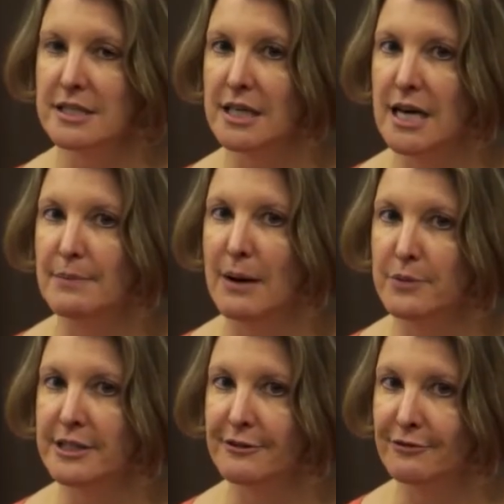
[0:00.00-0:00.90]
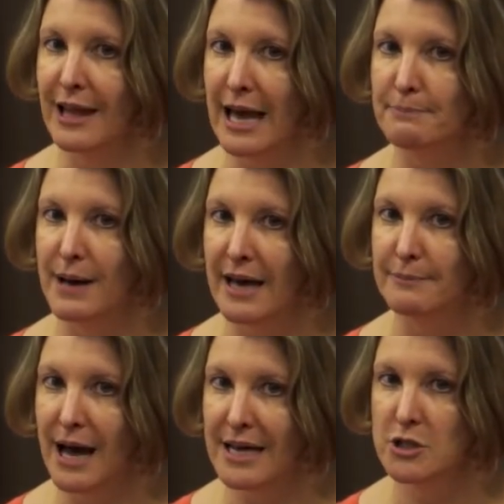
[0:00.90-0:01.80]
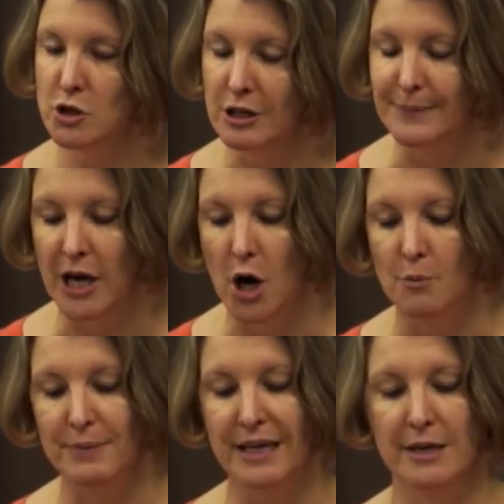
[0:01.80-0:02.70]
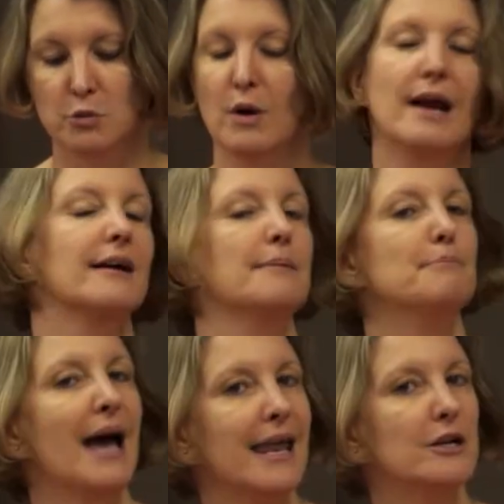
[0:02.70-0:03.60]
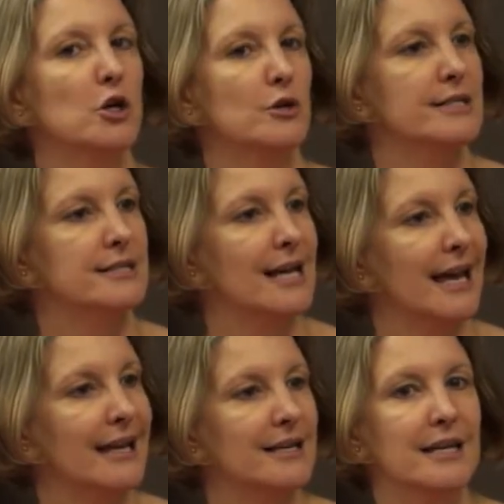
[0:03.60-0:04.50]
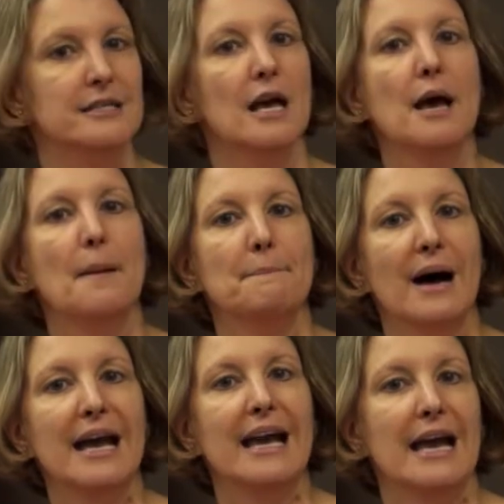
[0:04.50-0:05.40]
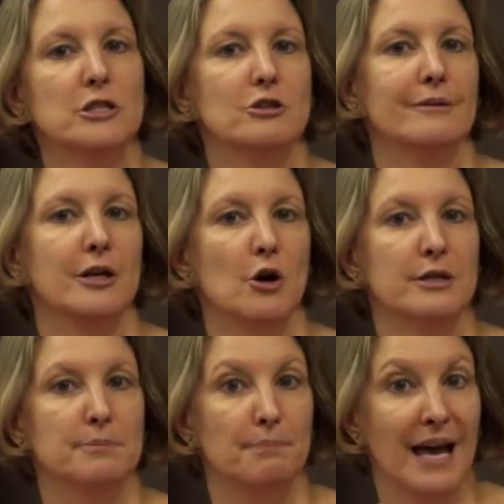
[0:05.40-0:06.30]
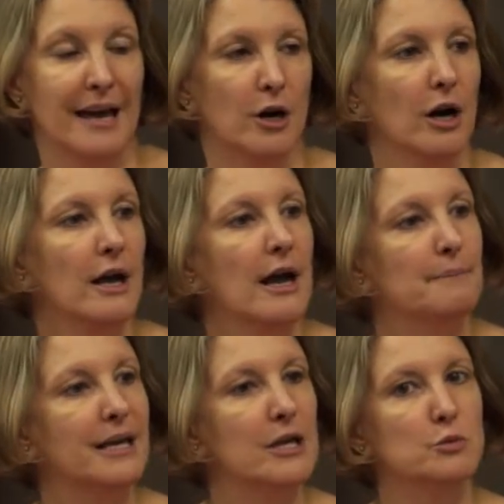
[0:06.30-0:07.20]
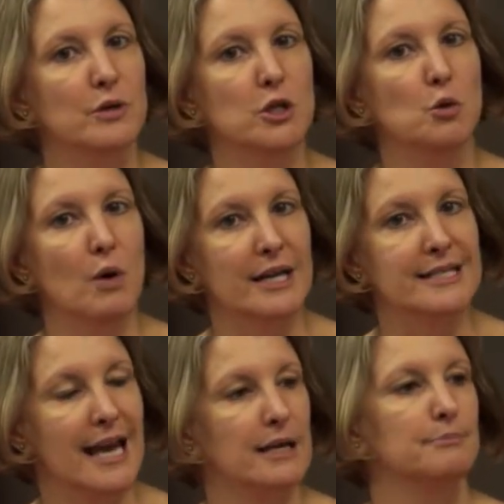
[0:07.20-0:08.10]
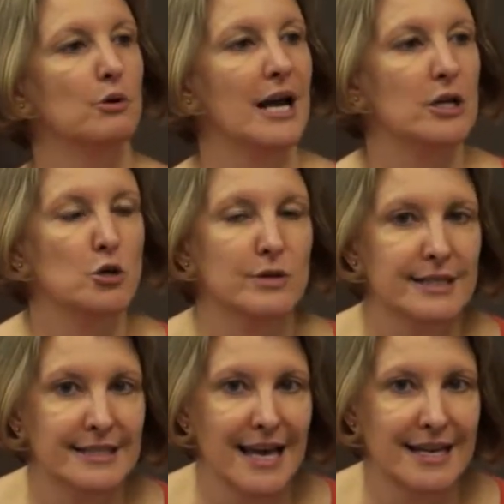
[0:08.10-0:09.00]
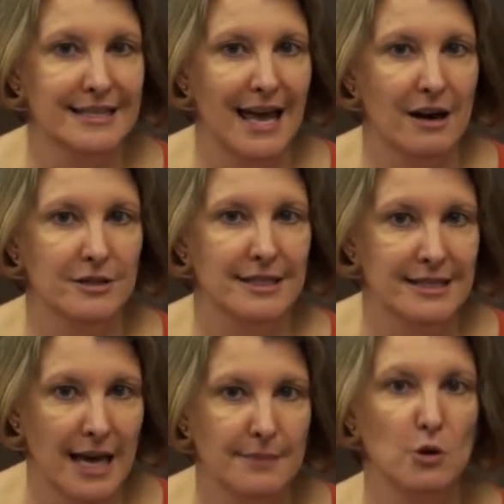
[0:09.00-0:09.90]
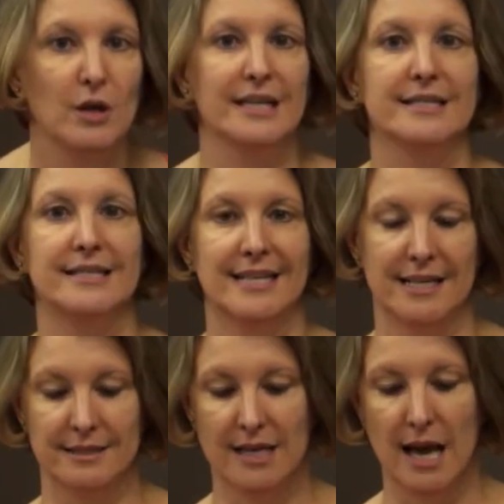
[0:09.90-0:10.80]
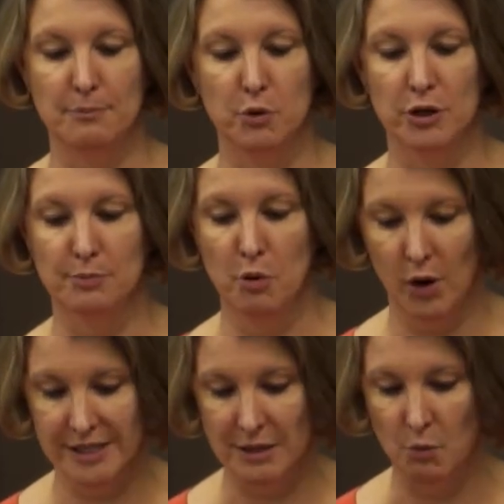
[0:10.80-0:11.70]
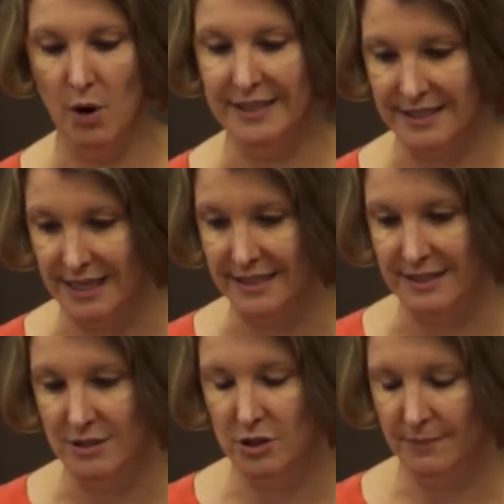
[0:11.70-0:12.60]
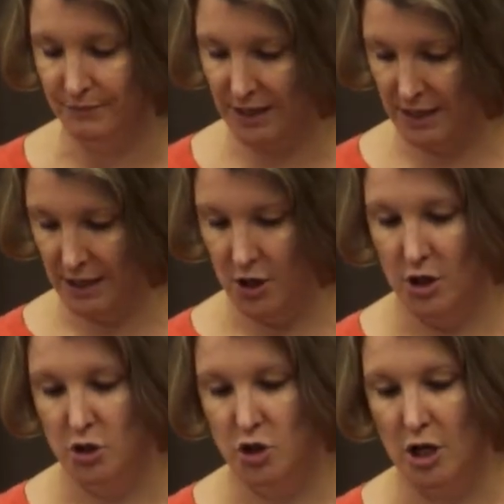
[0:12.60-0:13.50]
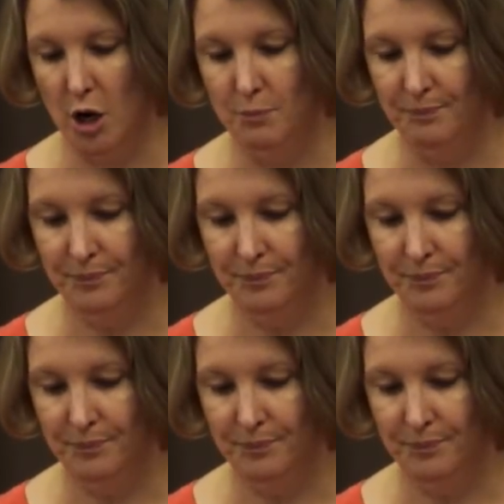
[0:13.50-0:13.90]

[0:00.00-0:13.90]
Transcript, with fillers: to come up with the flat bottom ice cream cone? Because what our competitor is saying is, my ice cream cone is better because when you want to take a break, you can set it down on the table and it stands up where the pointed one doesn't. So